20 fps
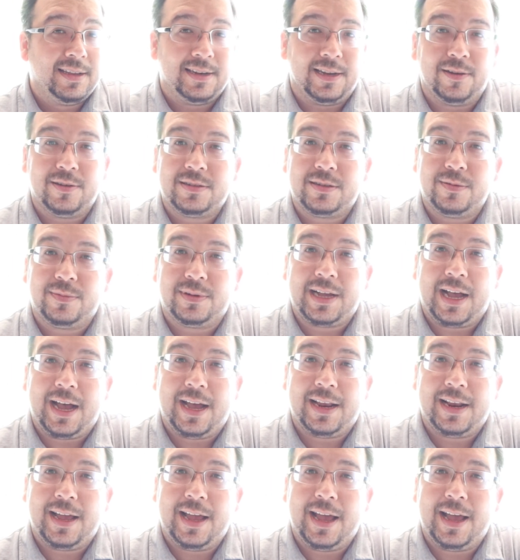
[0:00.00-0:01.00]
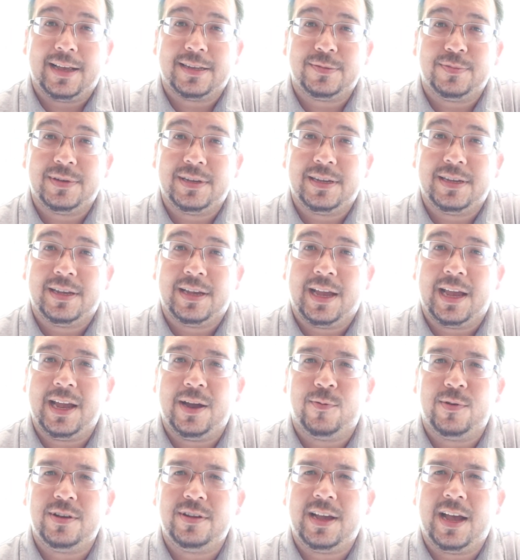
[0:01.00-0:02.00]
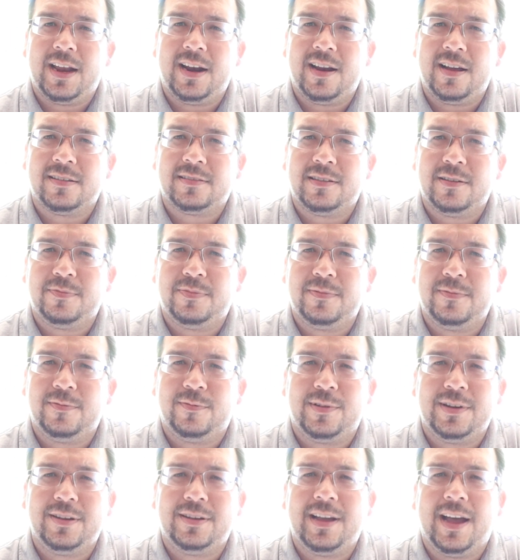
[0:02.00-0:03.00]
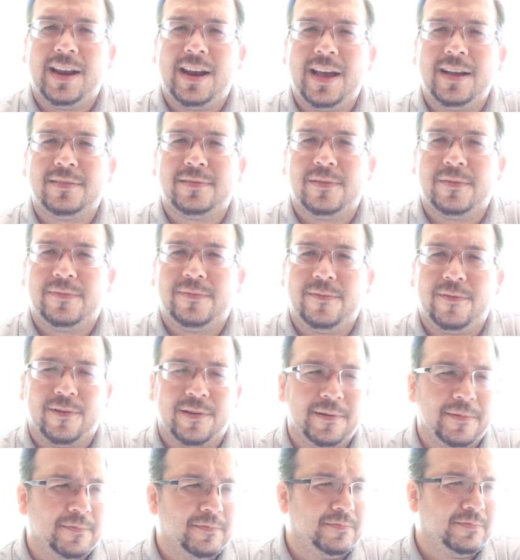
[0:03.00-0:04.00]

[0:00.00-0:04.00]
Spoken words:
there was some guy that asked me, hey, what you got locked up for?